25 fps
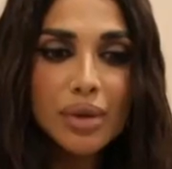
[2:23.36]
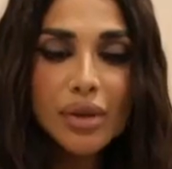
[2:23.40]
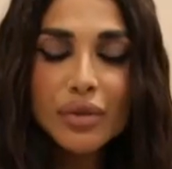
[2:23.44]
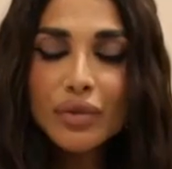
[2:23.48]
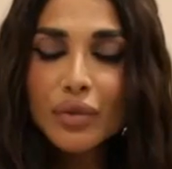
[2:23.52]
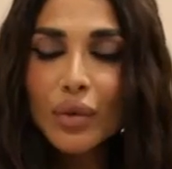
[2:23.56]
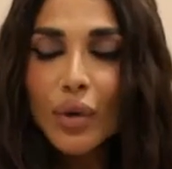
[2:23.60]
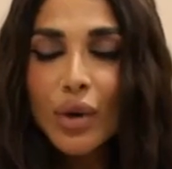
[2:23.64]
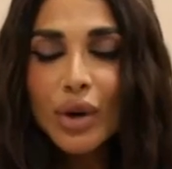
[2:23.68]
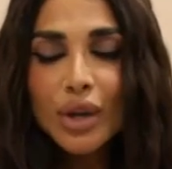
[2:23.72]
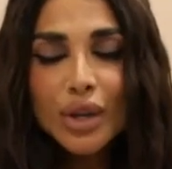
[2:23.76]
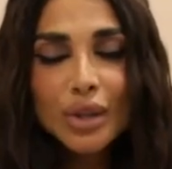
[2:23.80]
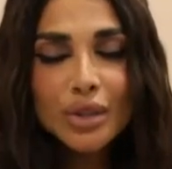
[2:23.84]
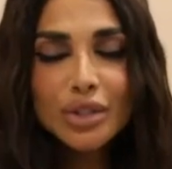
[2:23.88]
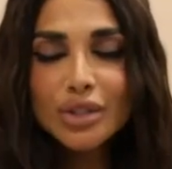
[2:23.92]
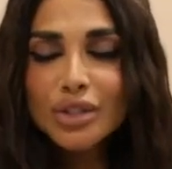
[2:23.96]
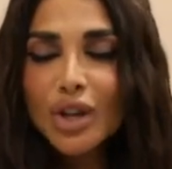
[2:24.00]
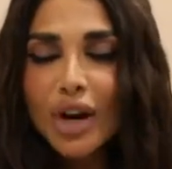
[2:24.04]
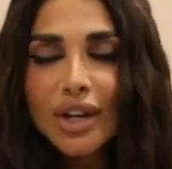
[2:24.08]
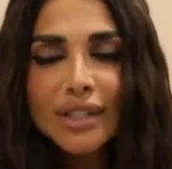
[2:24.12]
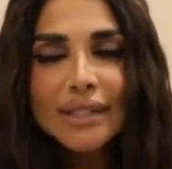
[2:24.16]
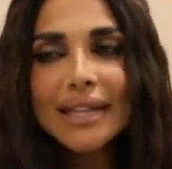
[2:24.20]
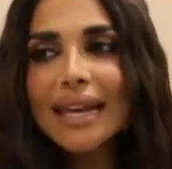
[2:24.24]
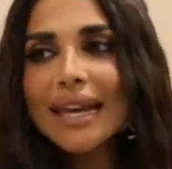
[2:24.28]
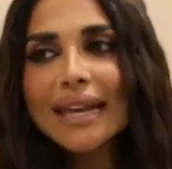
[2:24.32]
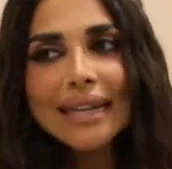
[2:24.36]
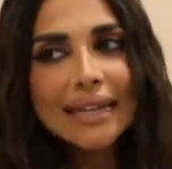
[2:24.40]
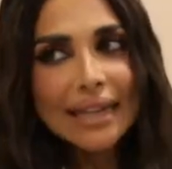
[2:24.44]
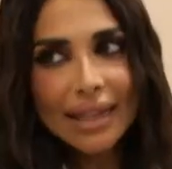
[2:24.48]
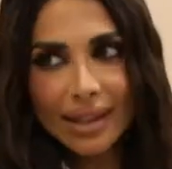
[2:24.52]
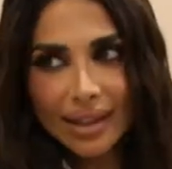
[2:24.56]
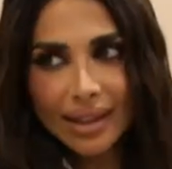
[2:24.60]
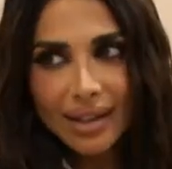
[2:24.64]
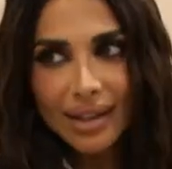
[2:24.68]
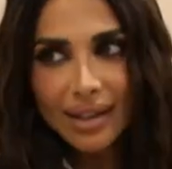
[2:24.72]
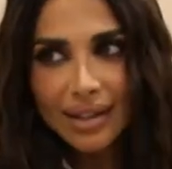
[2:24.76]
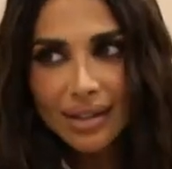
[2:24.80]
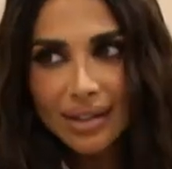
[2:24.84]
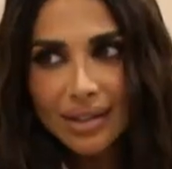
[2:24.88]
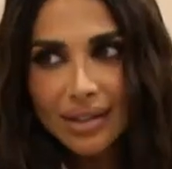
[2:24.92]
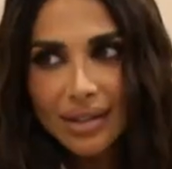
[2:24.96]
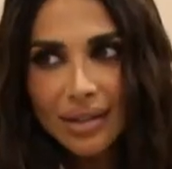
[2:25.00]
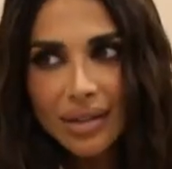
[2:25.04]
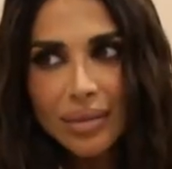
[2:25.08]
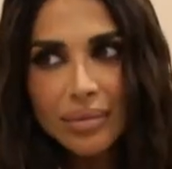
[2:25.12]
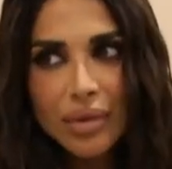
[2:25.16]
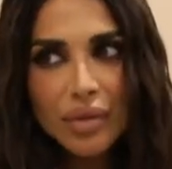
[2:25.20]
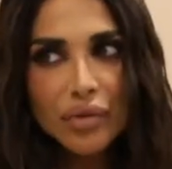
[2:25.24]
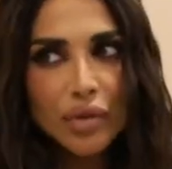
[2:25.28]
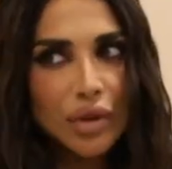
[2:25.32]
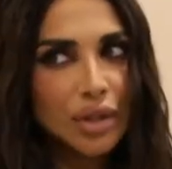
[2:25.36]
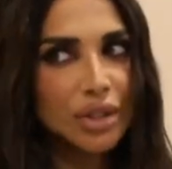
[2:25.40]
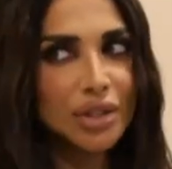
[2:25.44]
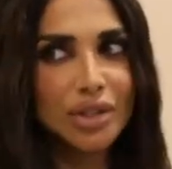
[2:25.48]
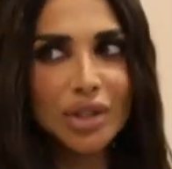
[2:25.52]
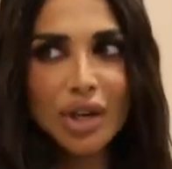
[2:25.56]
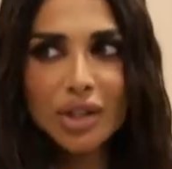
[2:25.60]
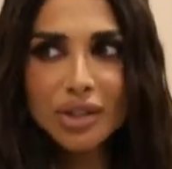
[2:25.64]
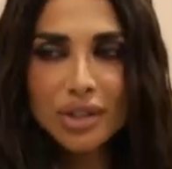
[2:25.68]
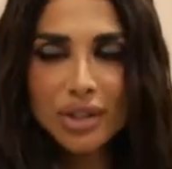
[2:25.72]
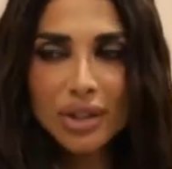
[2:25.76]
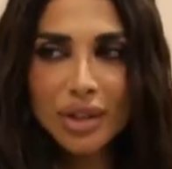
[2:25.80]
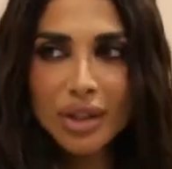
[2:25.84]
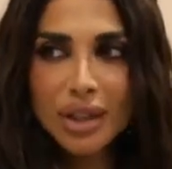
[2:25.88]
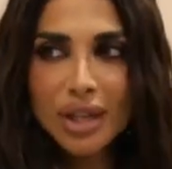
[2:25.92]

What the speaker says: Before you start anything, before you start